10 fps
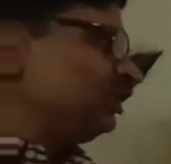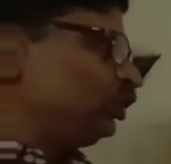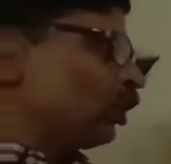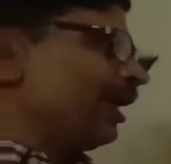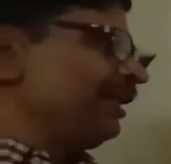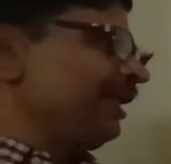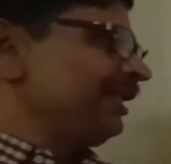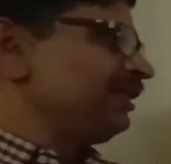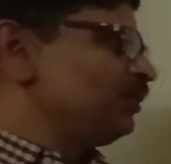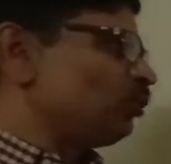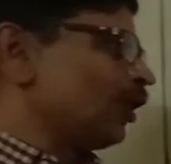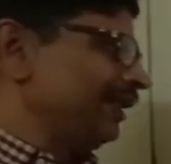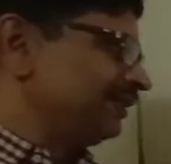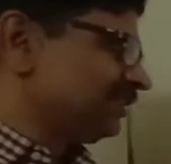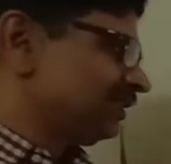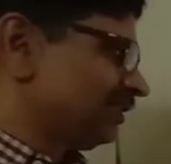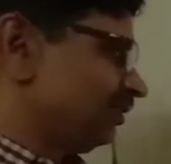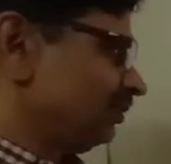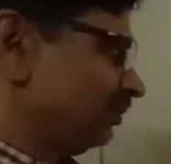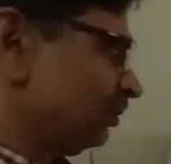joining the points
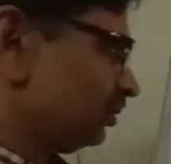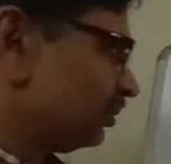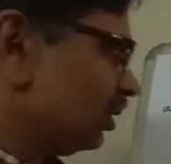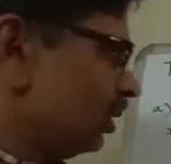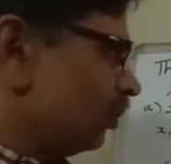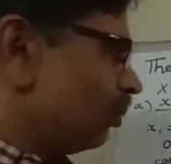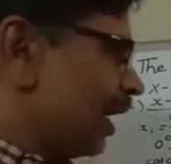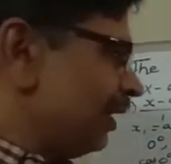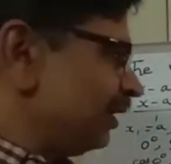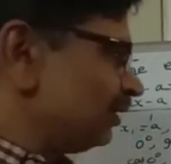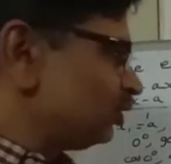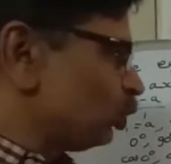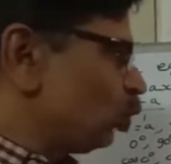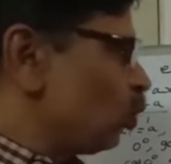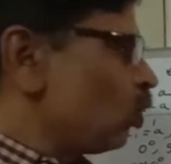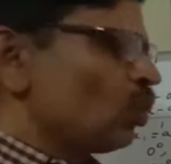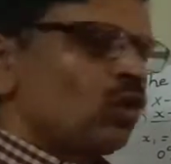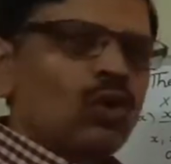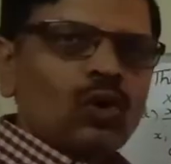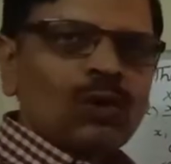-2,
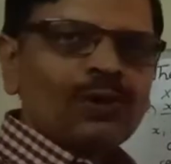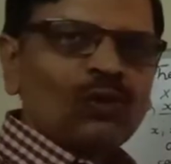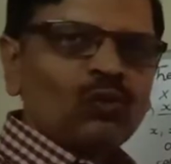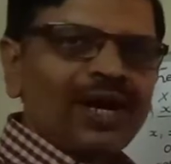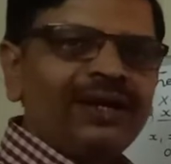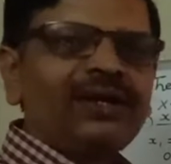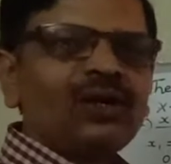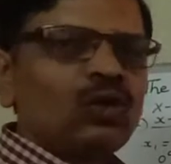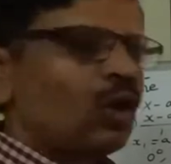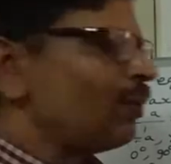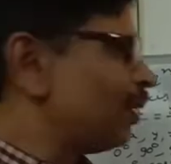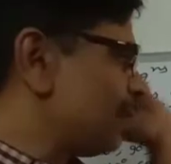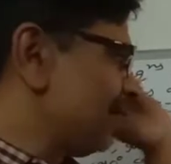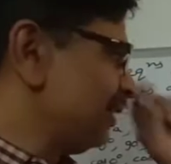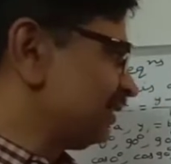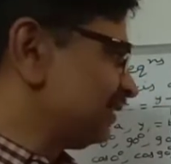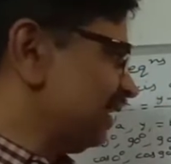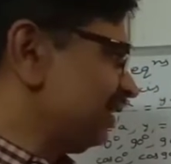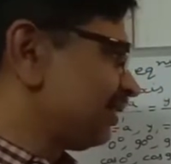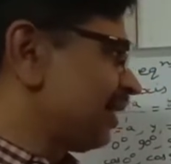1, minus a
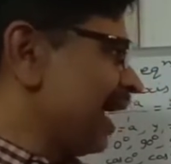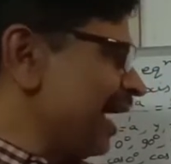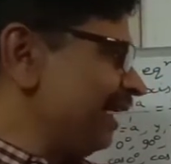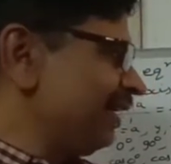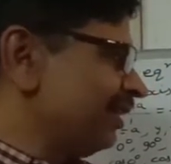and